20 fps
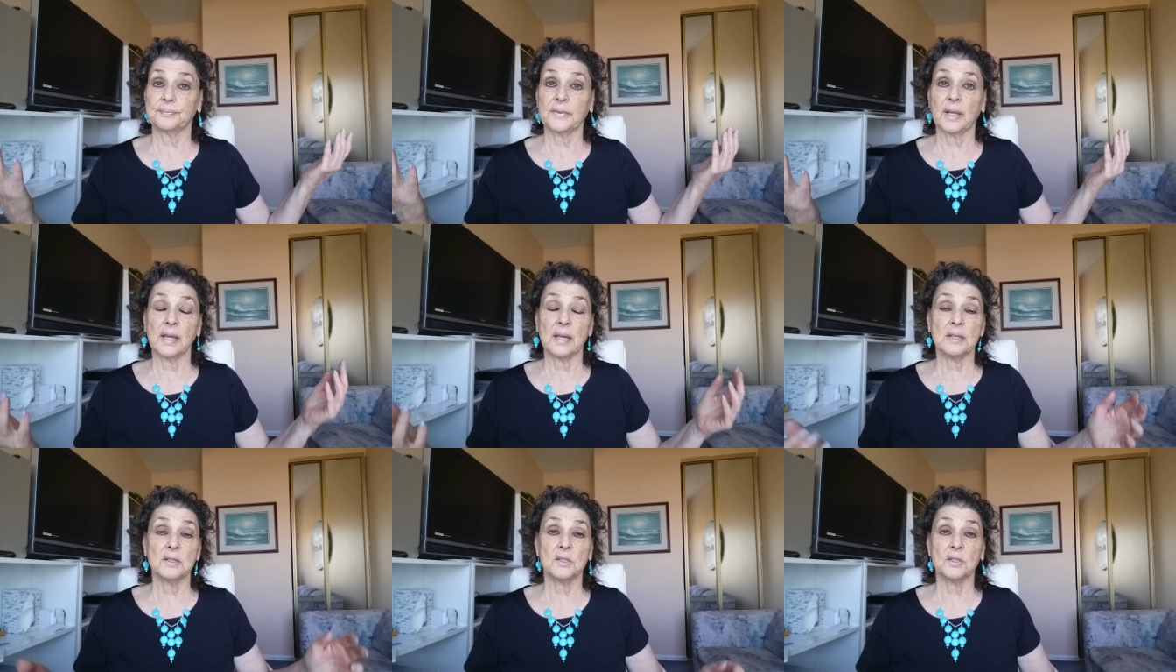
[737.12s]

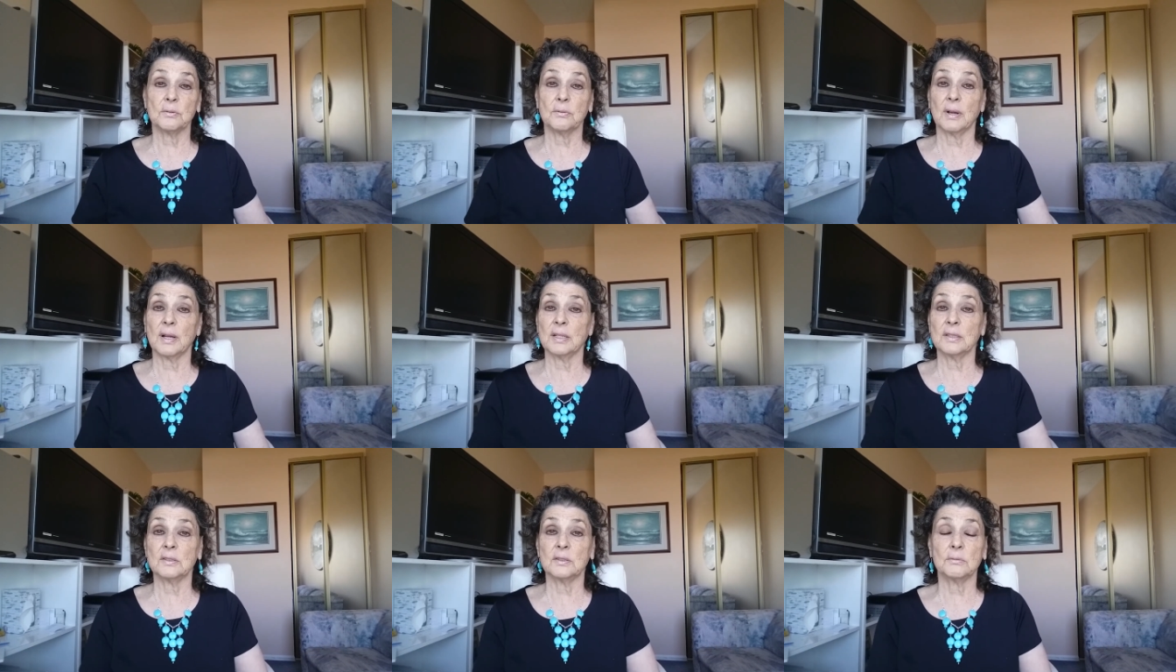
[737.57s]
que
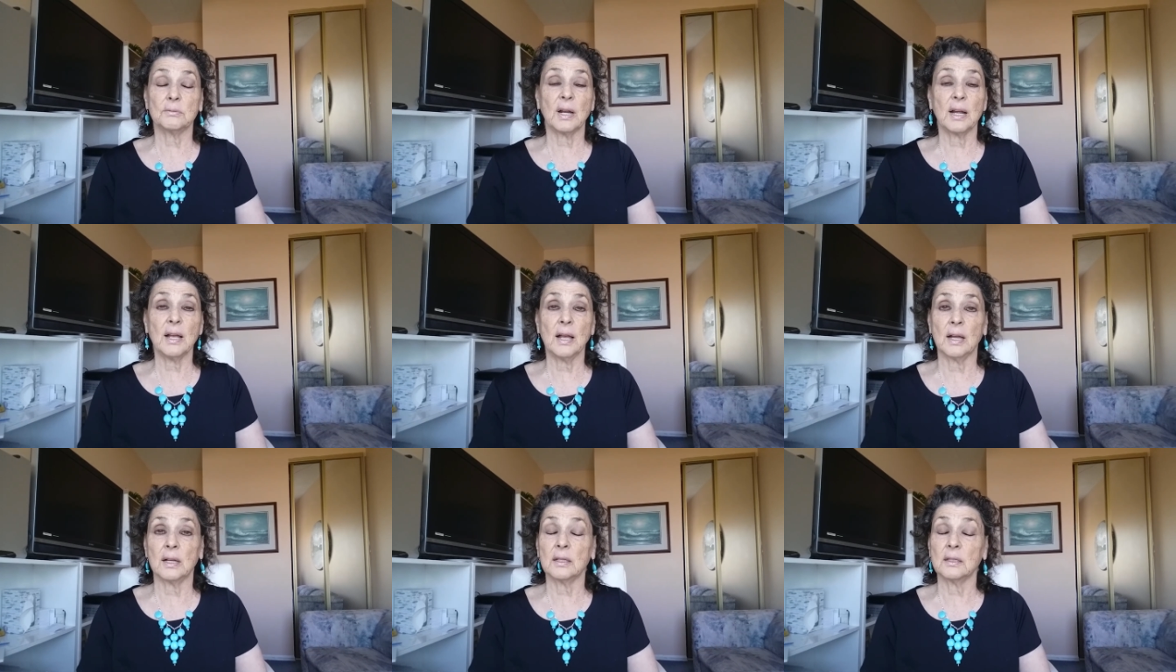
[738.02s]
sera,
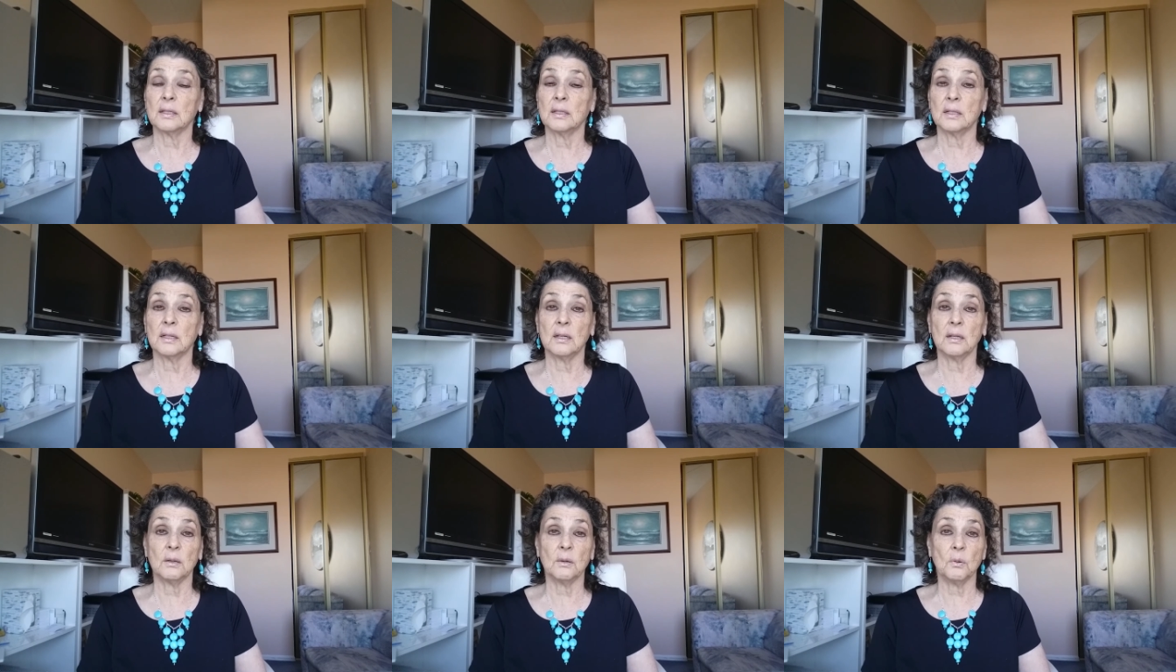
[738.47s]
sera,
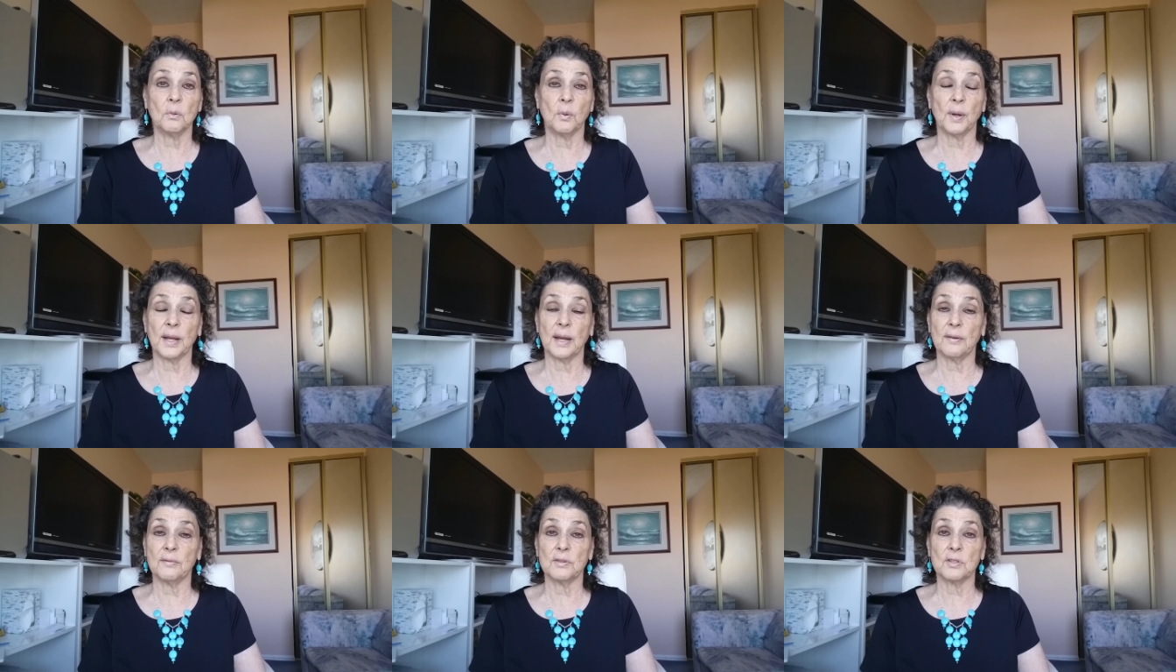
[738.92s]
you know,
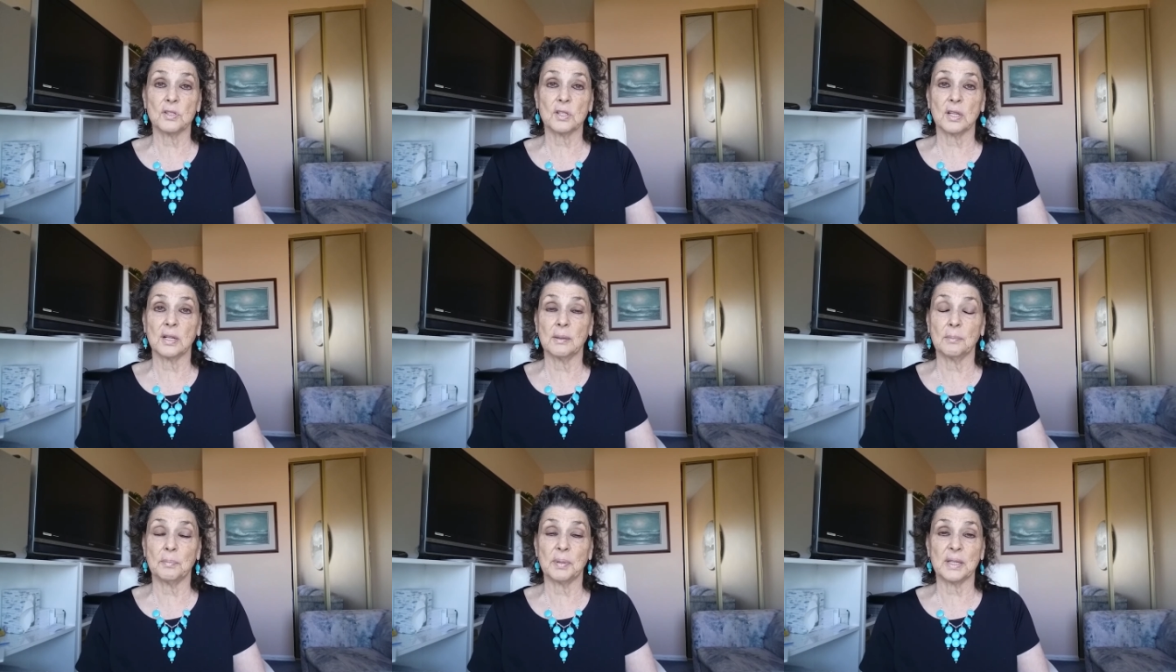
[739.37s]
whatever's
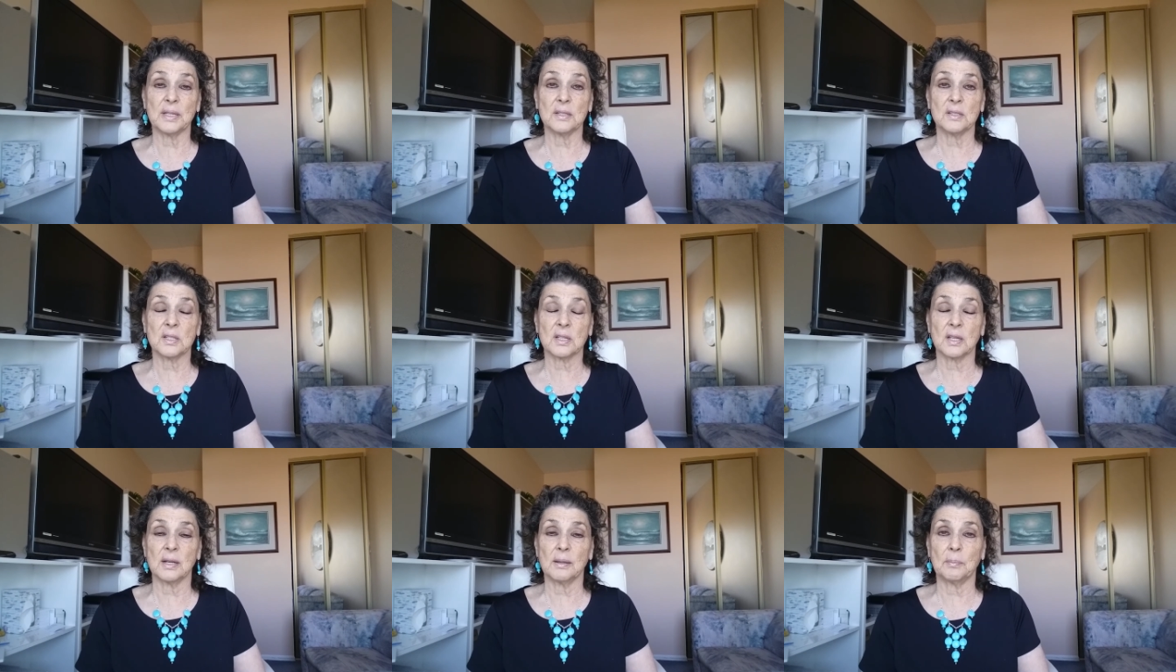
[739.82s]
going to be
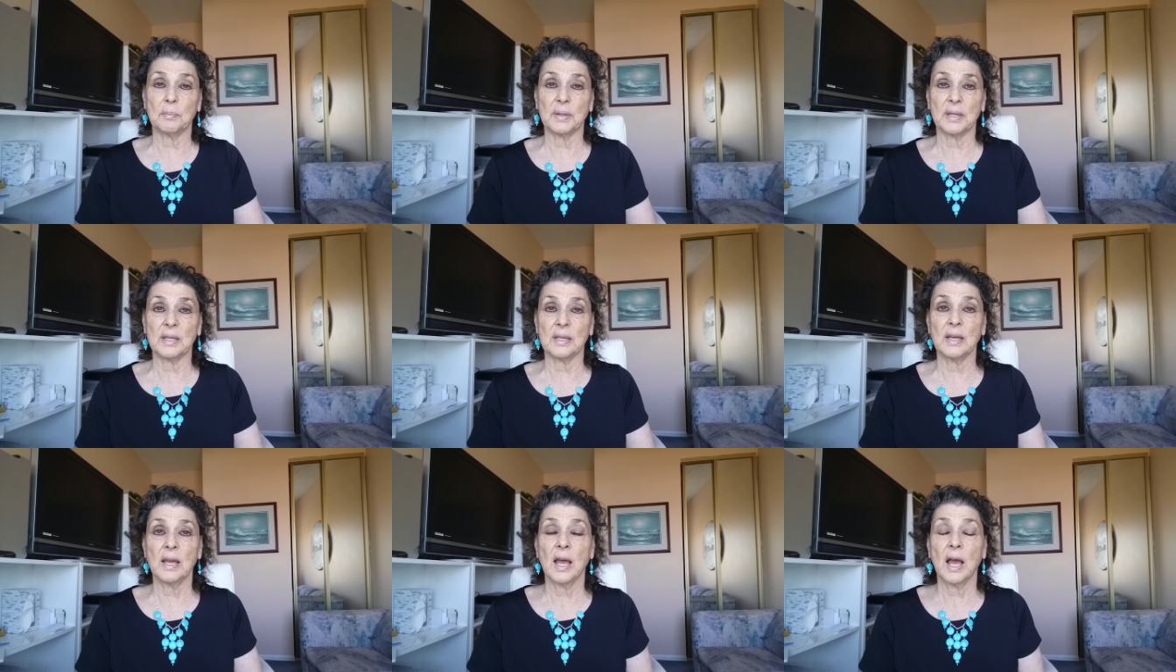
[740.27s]
is going to
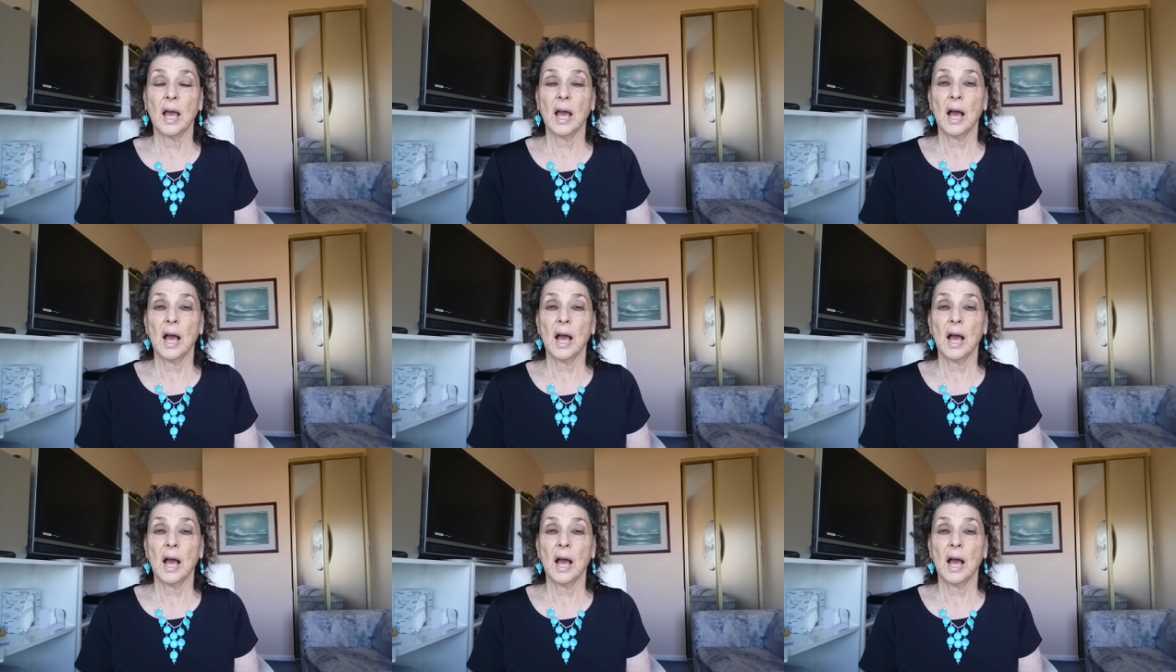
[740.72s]
be.